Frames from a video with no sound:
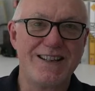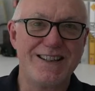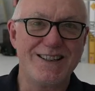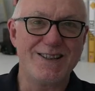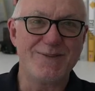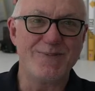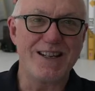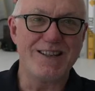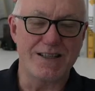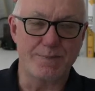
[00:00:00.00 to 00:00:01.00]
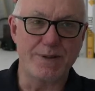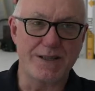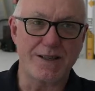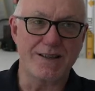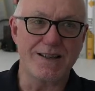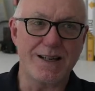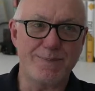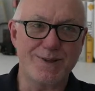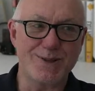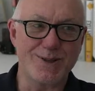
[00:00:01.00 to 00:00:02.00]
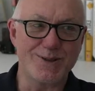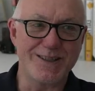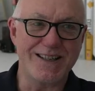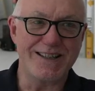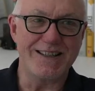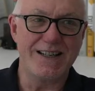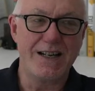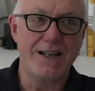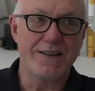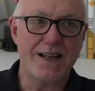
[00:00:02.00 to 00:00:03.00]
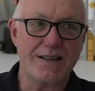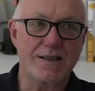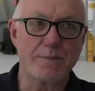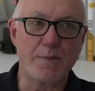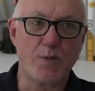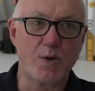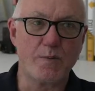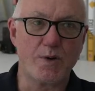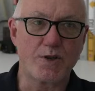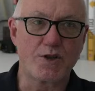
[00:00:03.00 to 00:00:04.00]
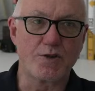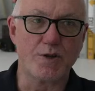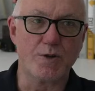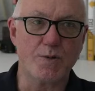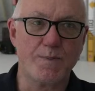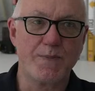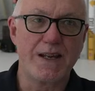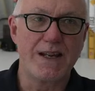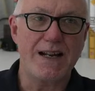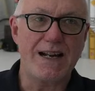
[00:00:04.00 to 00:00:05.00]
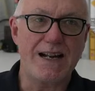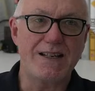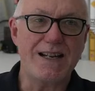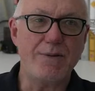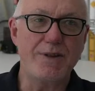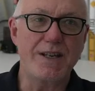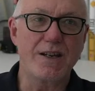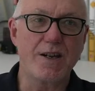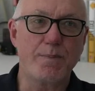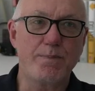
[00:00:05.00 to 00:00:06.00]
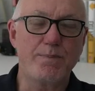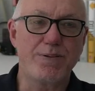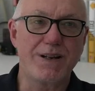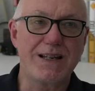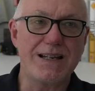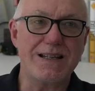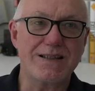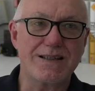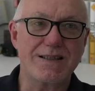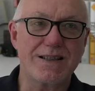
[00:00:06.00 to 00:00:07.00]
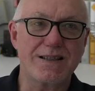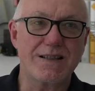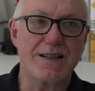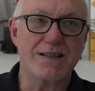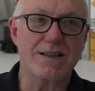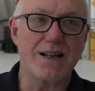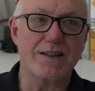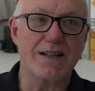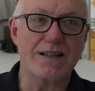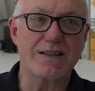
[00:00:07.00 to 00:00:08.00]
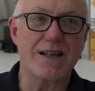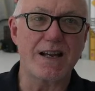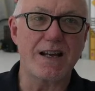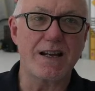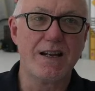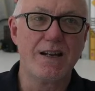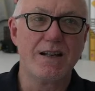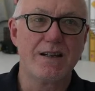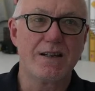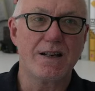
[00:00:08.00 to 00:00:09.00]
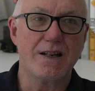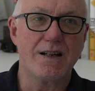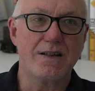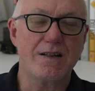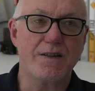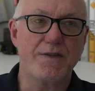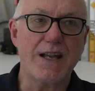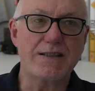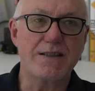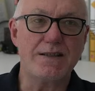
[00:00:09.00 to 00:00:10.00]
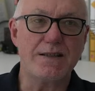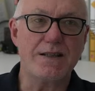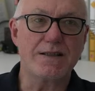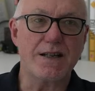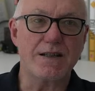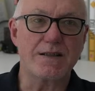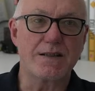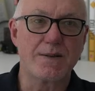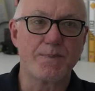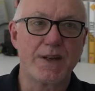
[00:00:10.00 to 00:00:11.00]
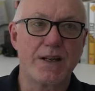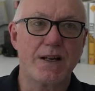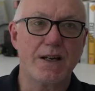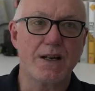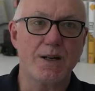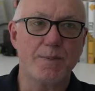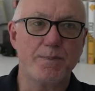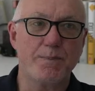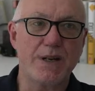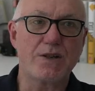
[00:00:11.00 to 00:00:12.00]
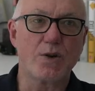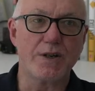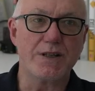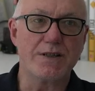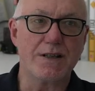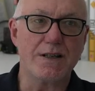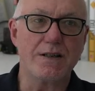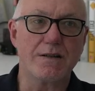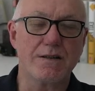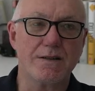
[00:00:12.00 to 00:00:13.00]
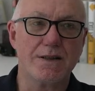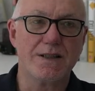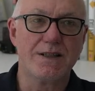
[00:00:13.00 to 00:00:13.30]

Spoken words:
in this particular episode, and that's going to be more and more true. And how are they going to police? It's like they say, if the SEC says Bitcoin is illegal,